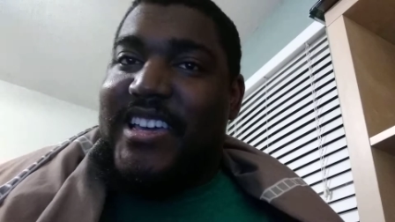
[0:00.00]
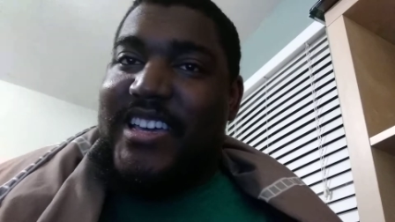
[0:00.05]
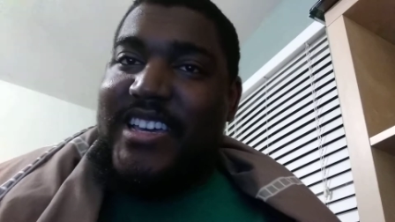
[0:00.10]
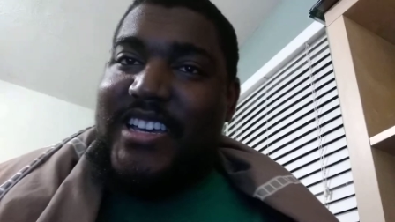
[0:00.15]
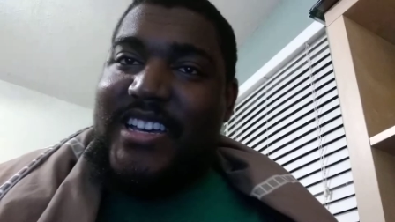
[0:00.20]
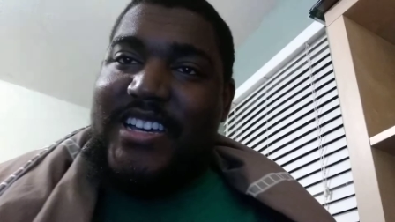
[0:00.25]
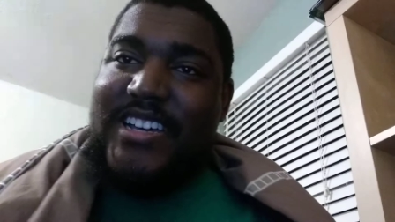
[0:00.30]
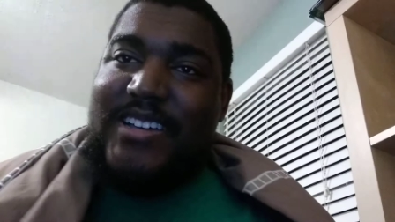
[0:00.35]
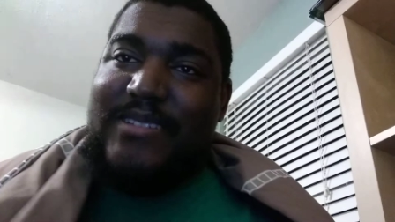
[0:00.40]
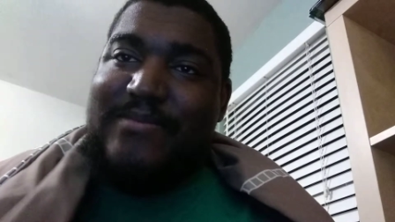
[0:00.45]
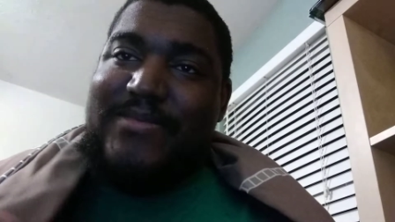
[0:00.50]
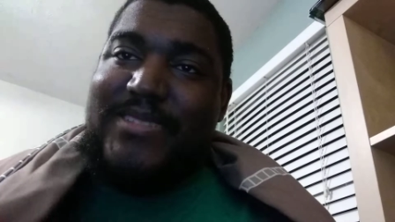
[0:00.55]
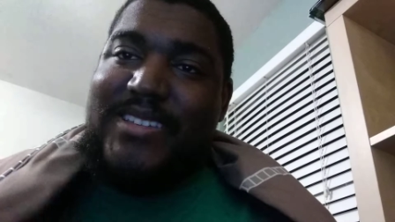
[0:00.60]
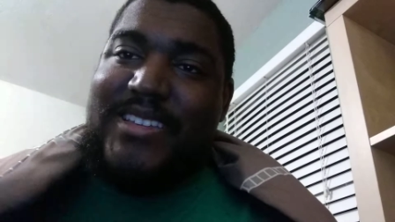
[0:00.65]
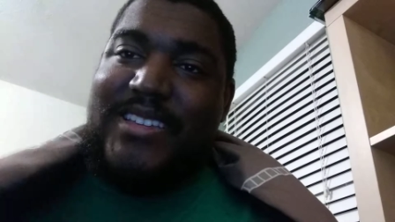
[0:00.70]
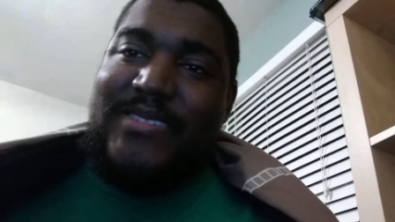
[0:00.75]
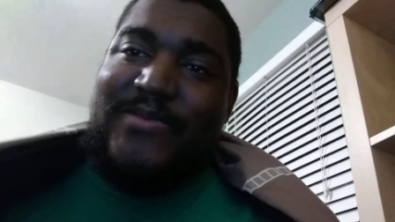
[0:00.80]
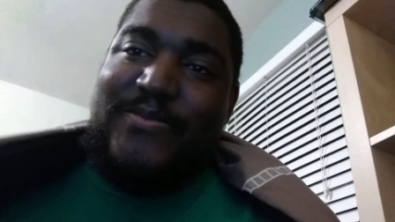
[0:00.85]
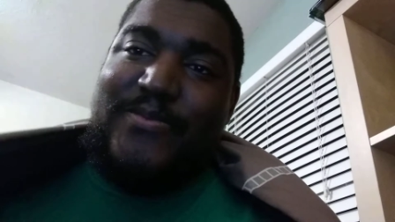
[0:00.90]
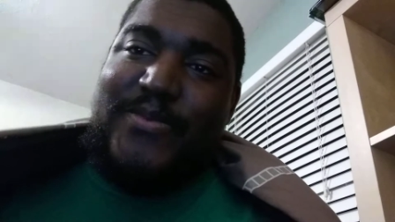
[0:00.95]
Um,
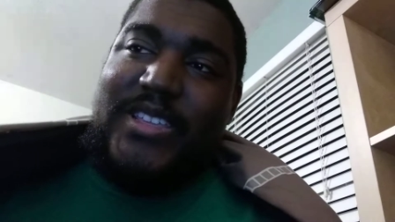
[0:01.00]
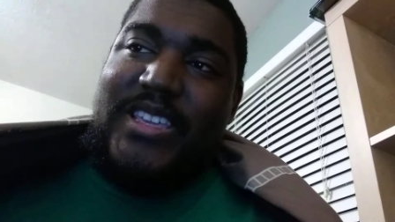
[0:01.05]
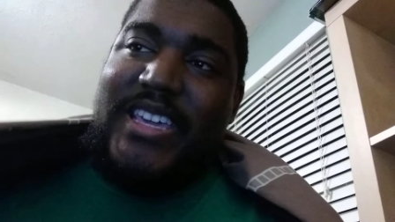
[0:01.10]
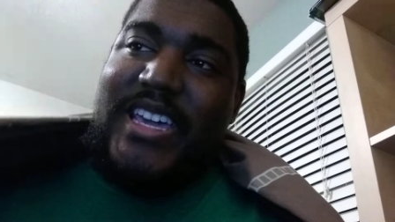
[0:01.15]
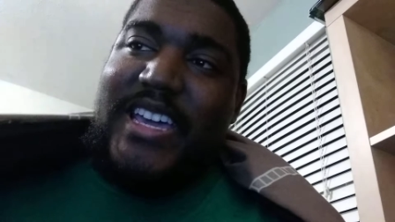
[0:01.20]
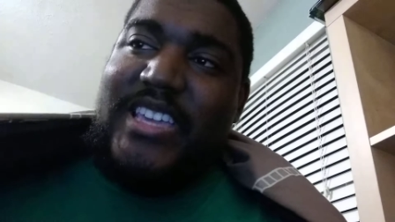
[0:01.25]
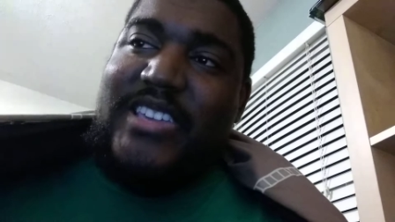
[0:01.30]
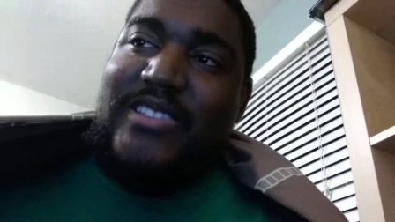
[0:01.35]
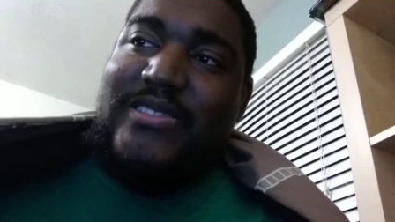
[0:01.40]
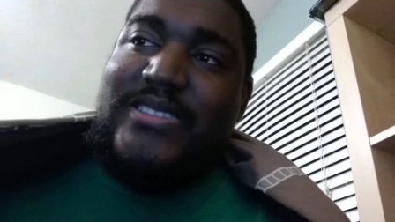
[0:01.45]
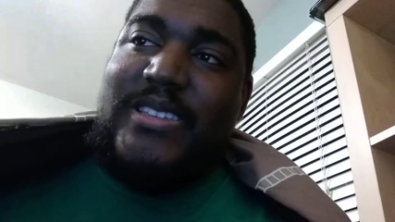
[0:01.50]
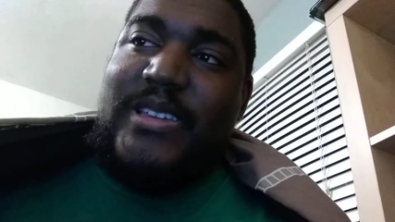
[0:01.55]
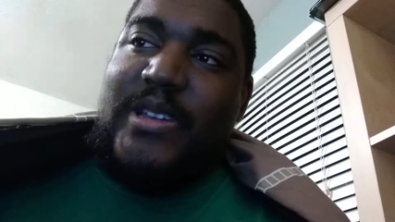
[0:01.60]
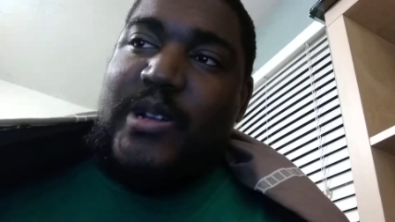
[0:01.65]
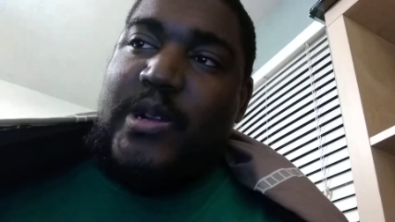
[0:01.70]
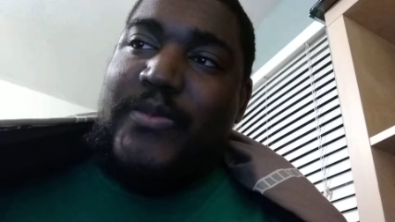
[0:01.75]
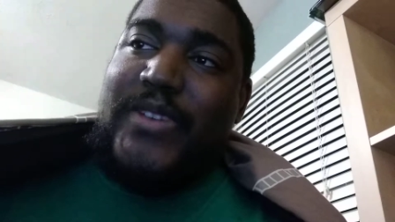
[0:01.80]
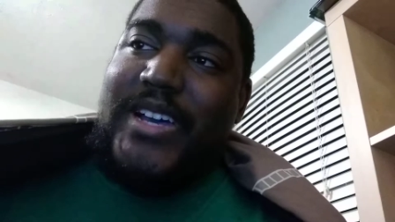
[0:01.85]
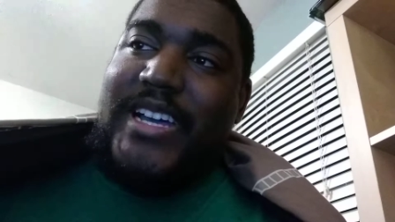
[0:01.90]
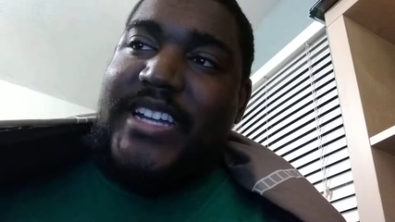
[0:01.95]
yeah, UC
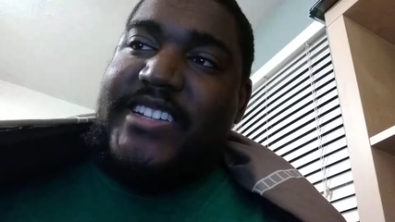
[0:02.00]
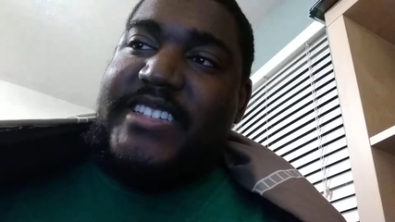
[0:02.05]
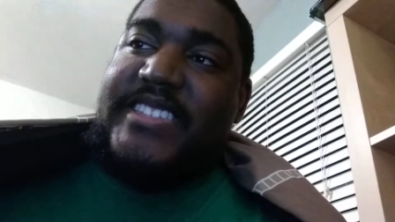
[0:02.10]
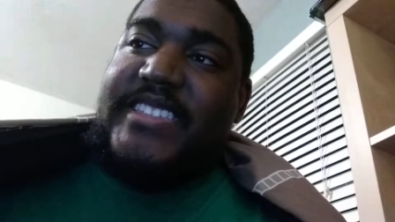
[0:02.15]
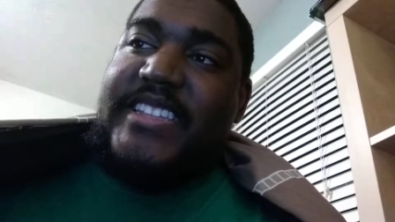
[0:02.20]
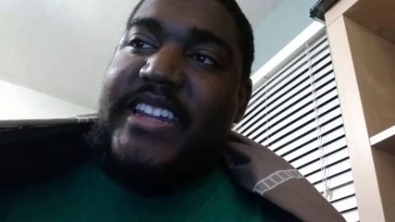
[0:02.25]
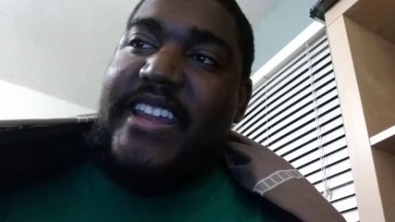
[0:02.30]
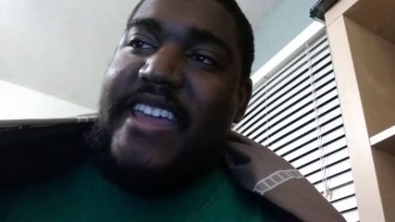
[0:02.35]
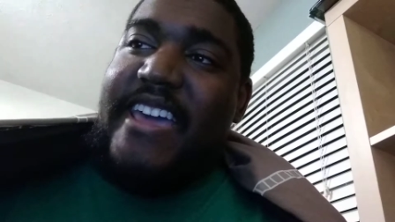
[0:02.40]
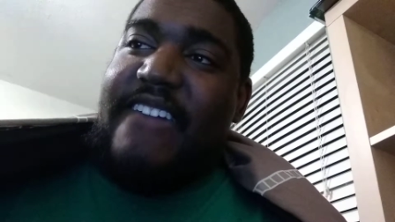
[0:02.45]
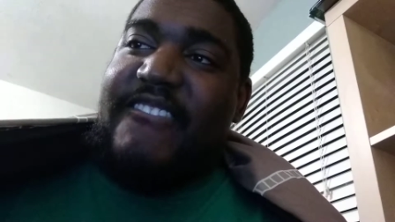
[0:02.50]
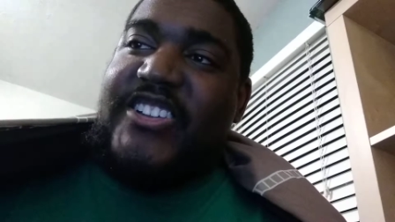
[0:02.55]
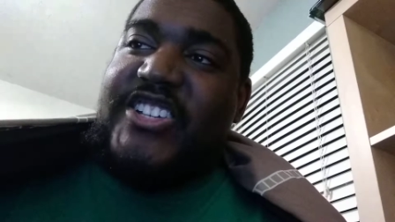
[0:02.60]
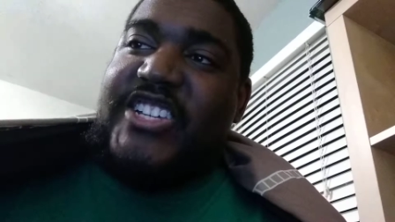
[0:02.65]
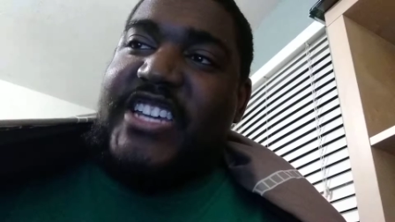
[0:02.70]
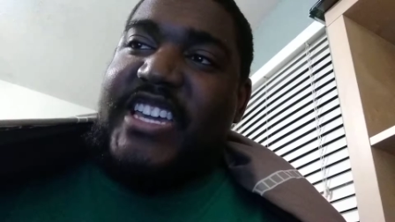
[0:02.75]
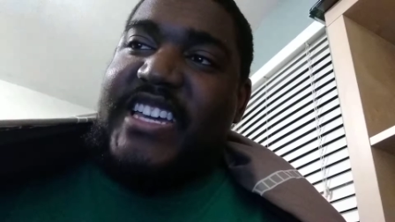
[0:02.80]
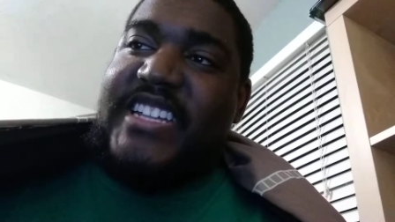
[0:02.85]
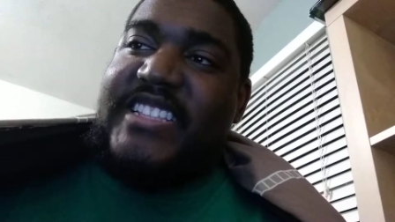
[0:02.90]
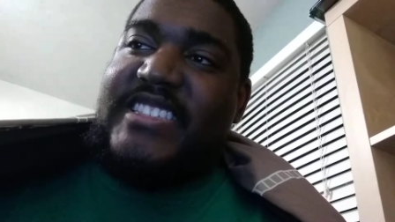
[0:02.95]
Irvine just didn't have a
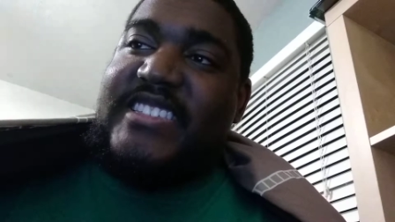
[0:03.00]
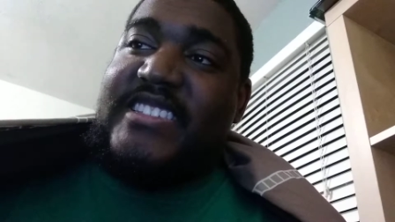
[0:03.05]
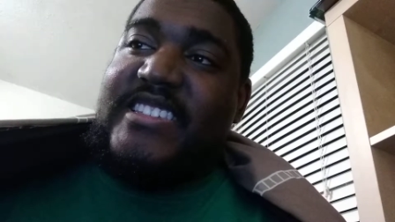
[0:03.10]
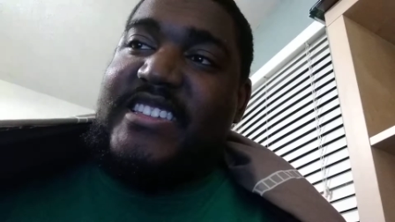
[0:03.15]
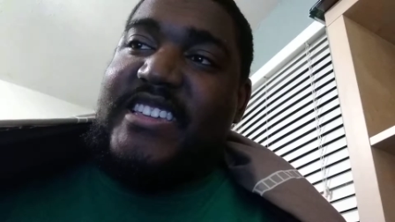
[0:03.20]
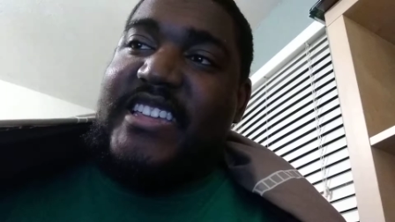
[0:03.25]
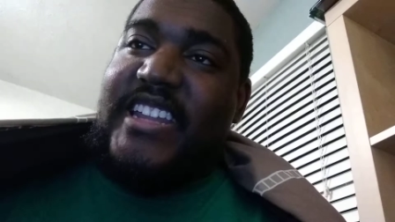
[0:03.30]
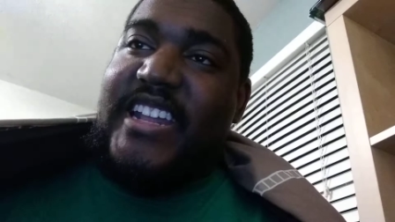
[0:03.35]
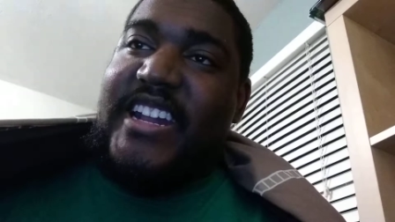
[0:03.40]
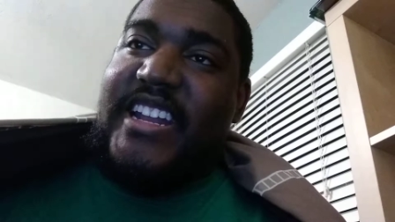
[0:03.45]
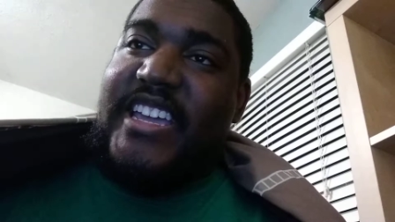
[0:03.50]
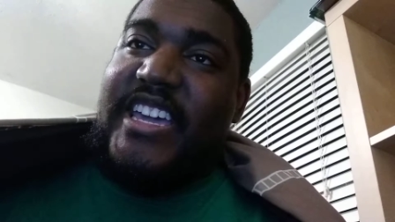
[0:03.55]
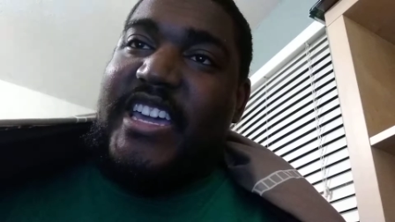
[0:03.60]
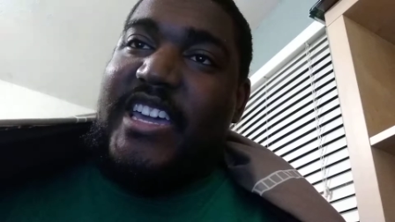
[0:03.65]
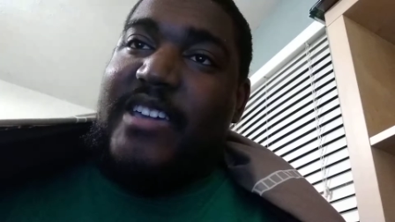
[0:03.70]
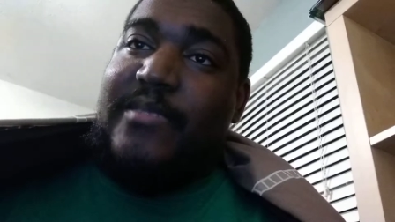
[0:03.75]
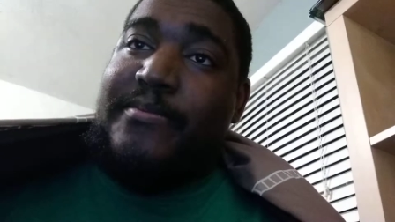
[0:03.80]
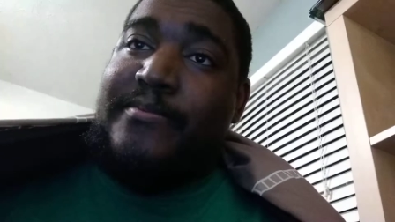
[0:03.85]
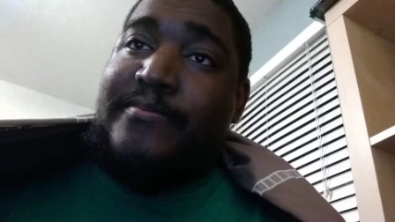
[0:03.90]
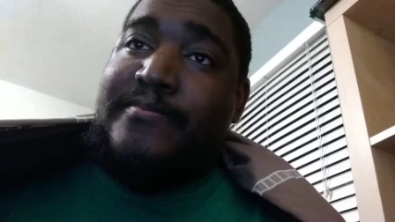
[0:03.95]
chance in that
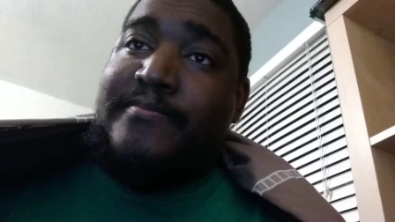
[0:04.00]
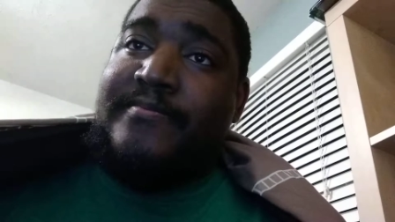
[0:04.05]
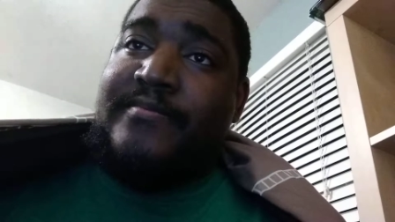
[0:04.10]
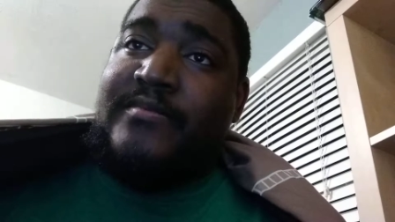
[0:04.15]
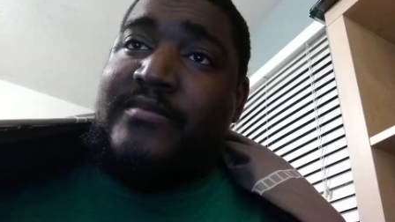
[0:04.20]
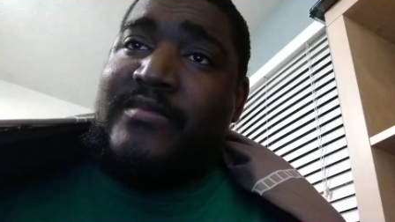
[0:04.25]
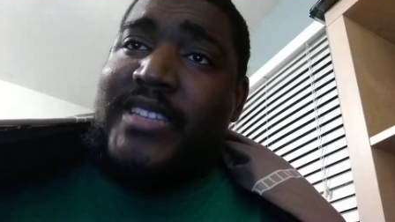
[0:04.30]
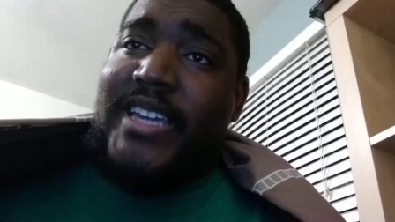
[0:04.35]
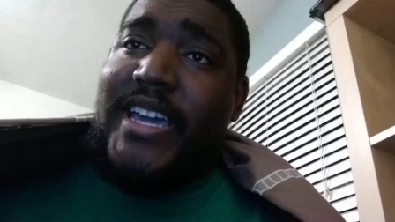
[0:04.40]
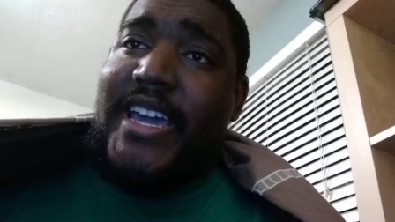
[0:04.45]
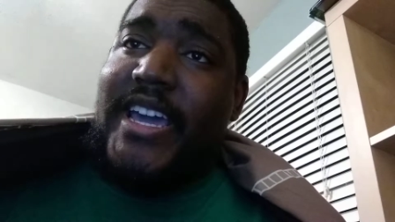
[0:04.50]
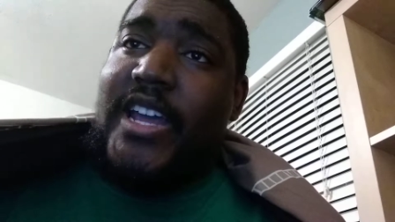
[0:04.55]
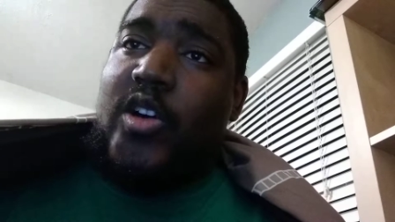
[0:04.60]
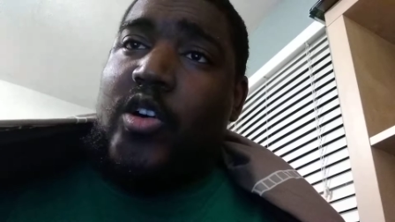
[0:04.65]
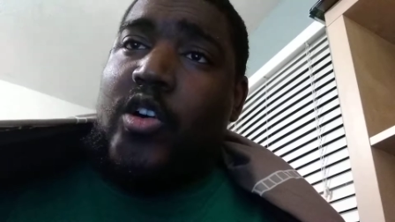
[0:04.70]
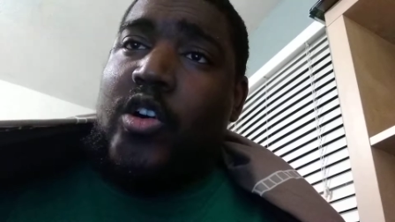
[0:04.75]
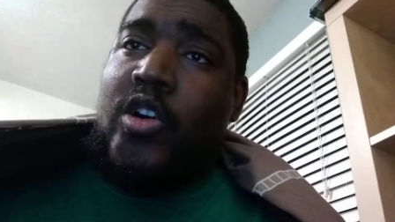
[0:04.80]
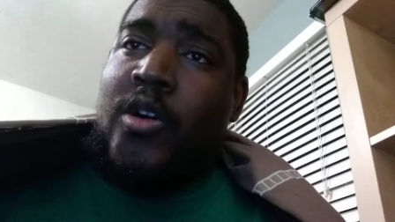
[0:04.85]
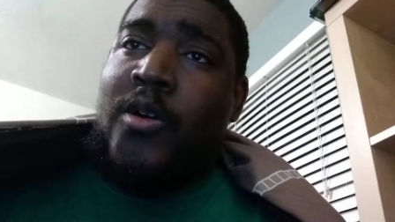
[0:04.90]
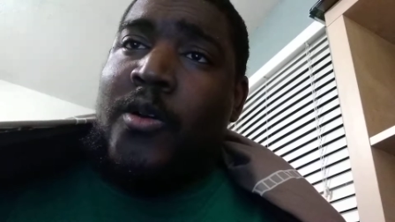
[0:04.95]
game at
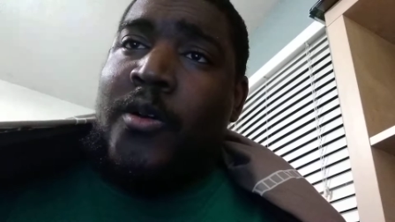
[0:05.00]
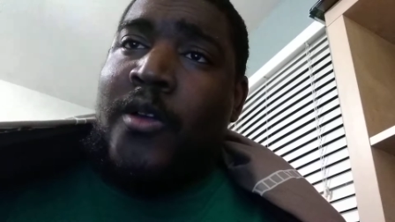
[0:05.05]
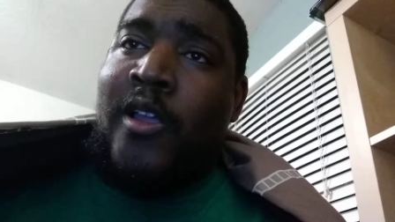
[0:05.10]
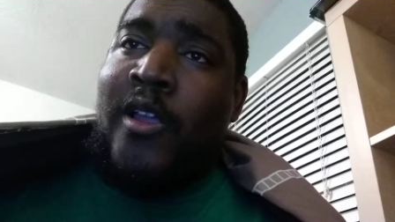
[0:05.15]
all.